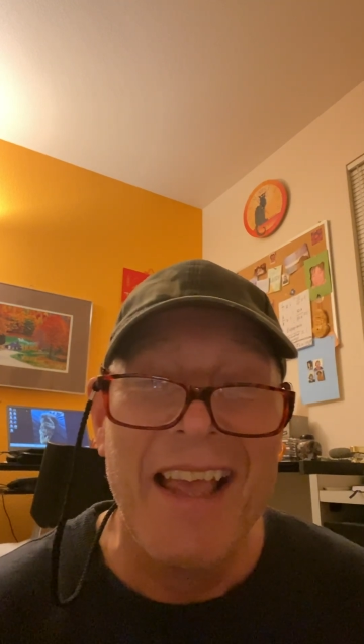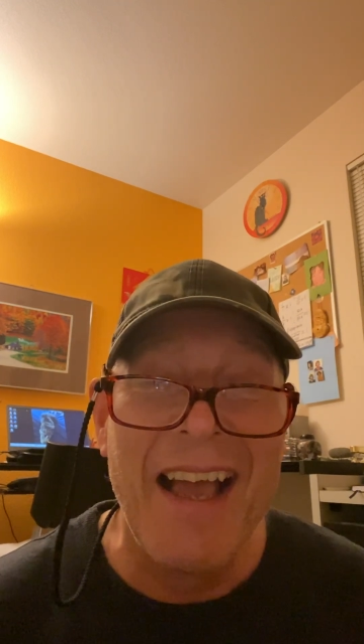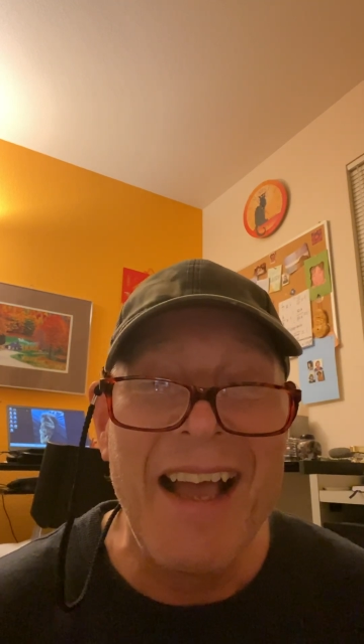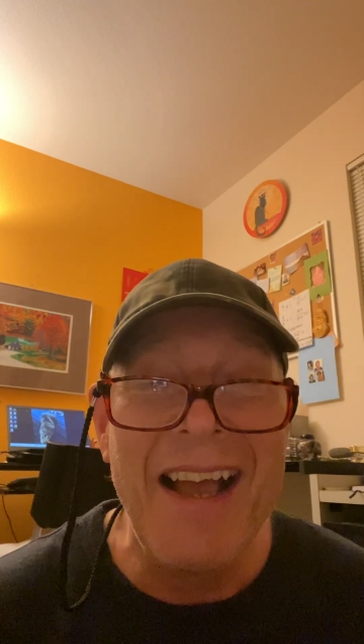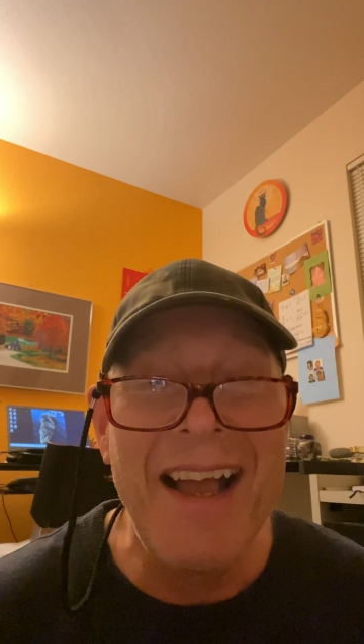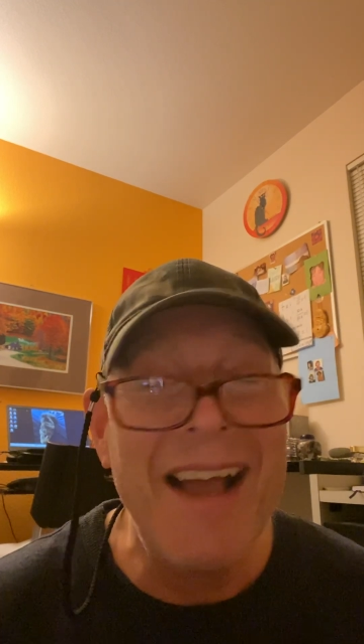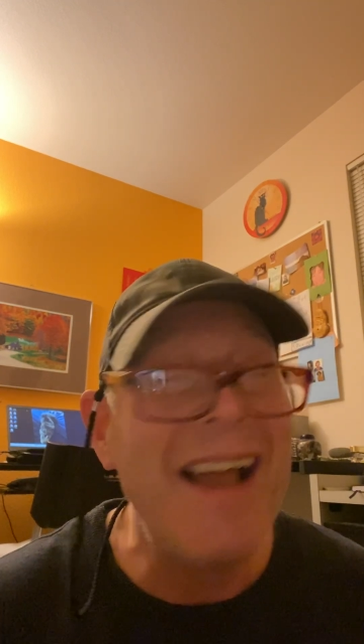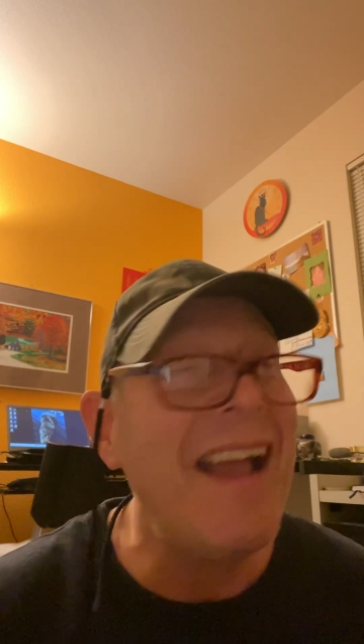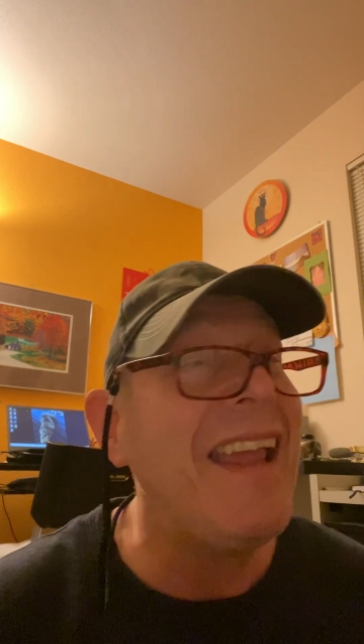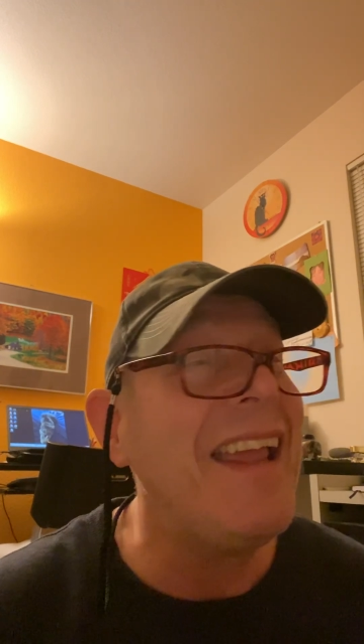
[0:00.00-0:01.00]

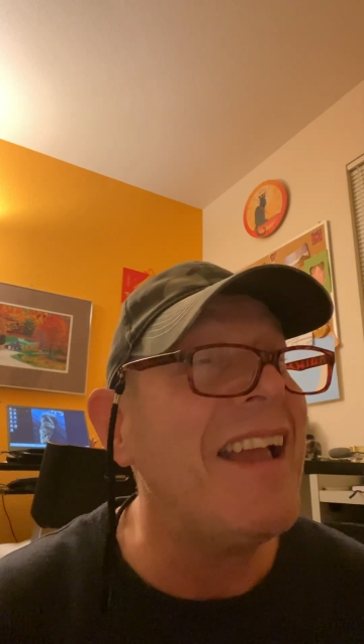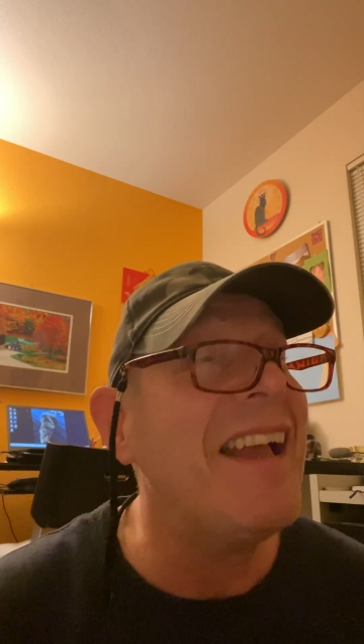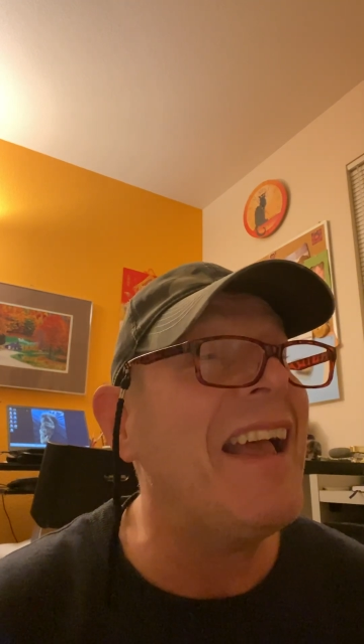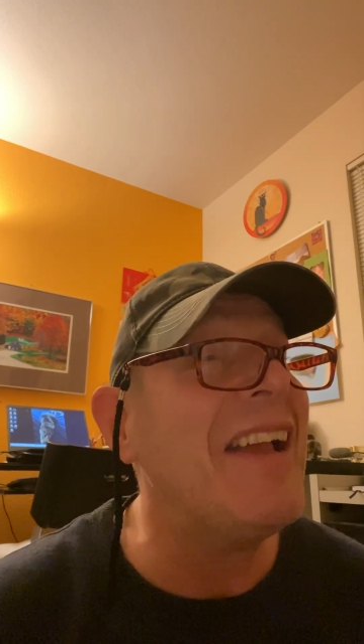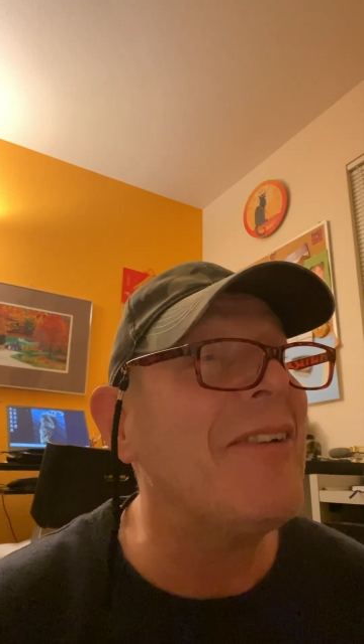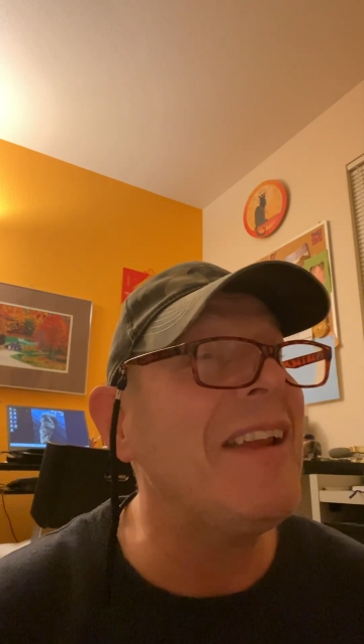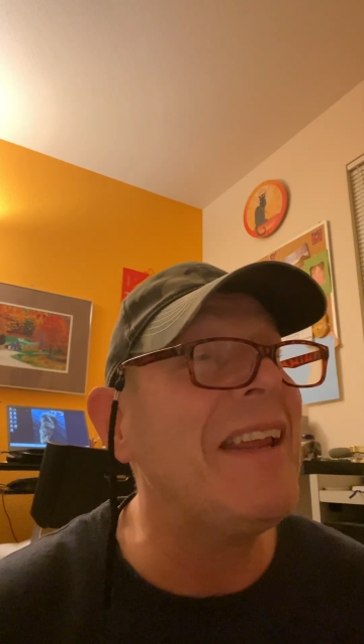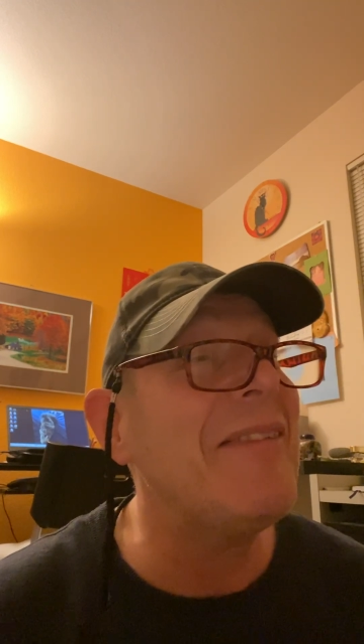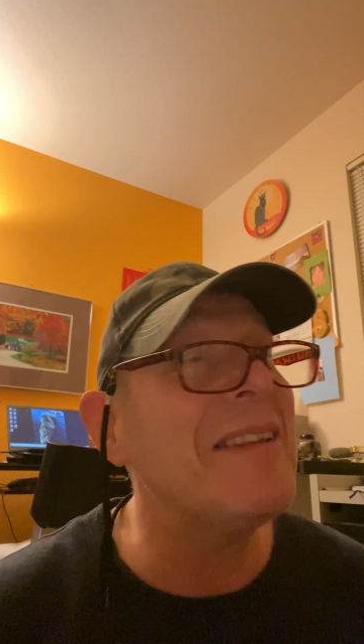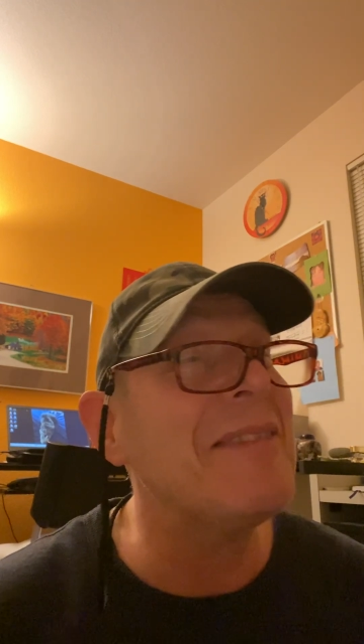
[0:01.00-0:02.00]
I
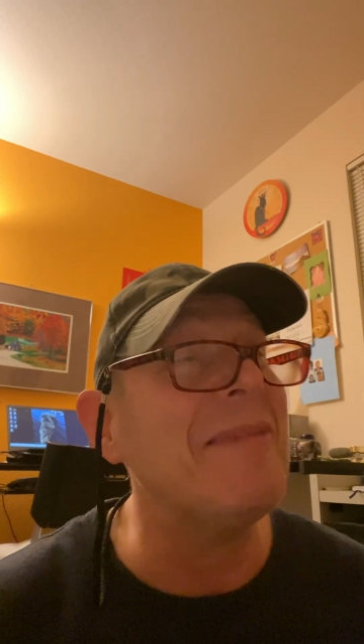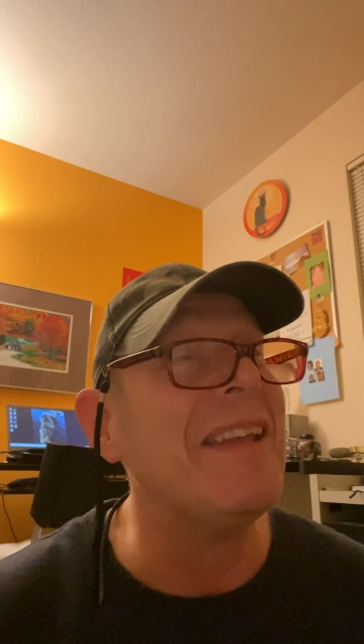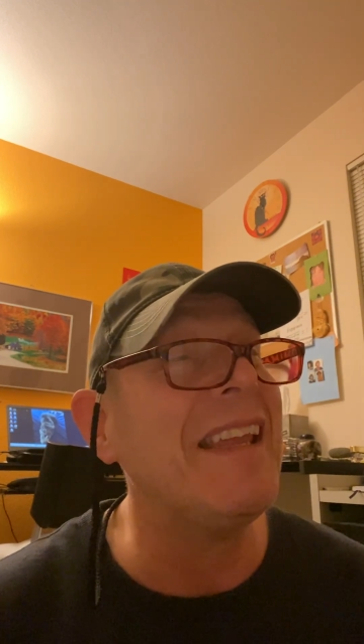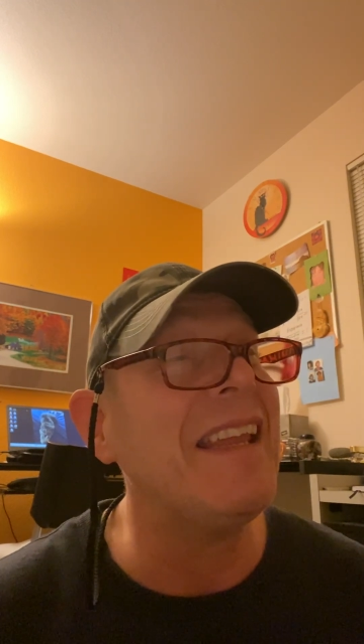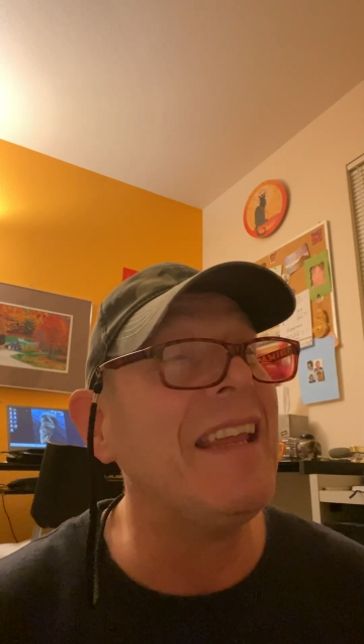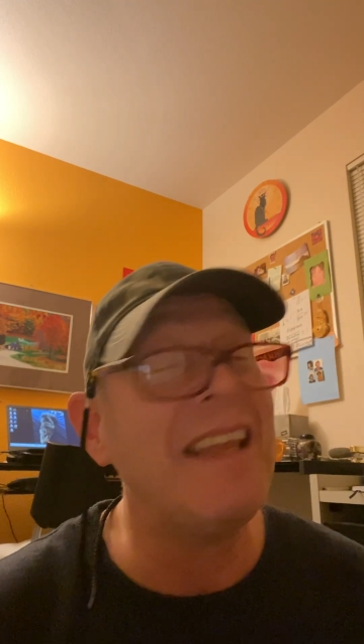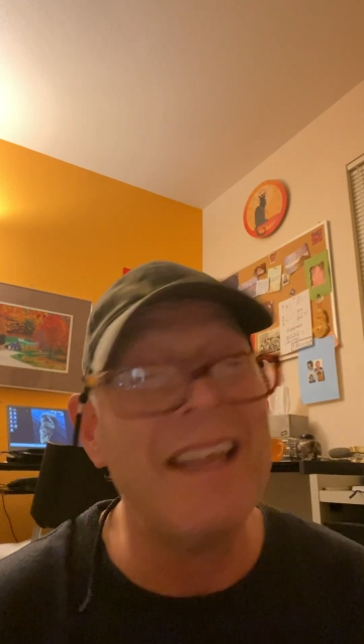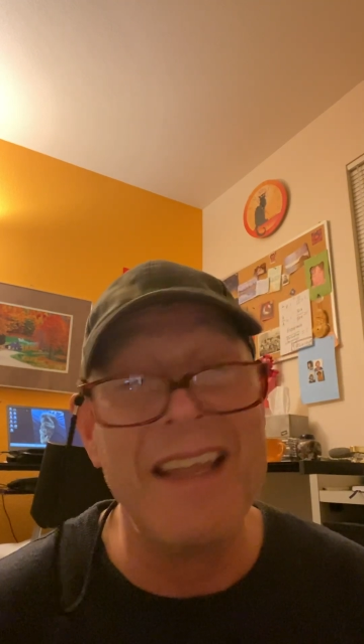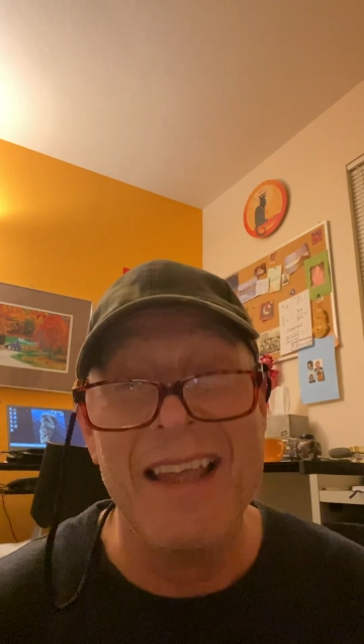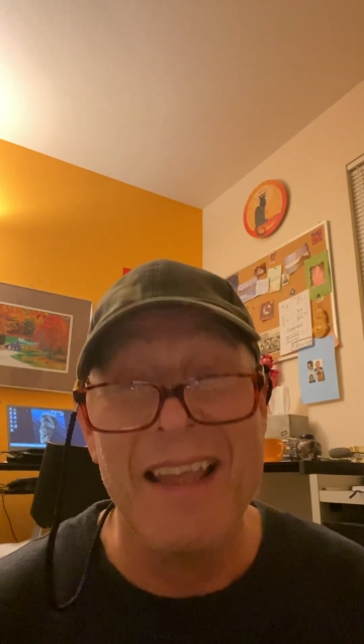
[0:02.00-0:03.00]
agree with
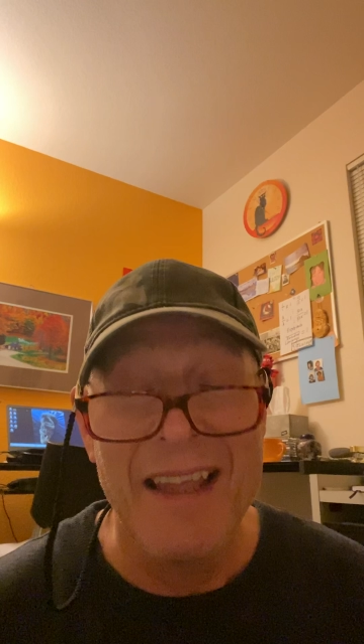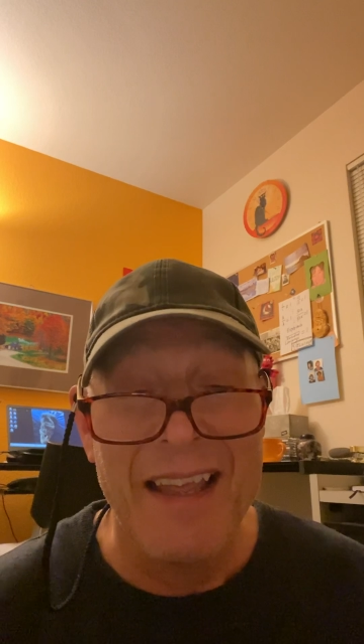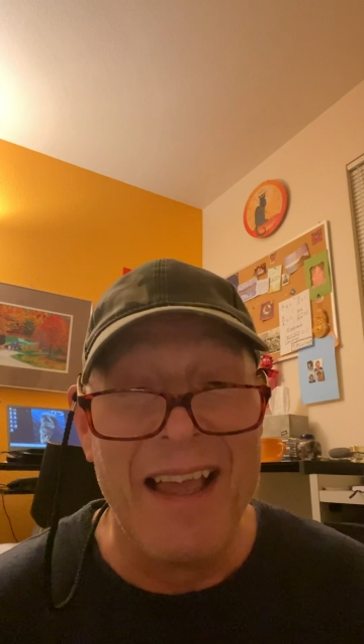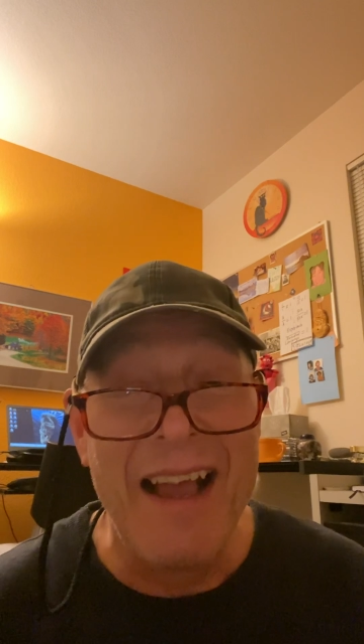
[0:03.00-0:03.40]
me.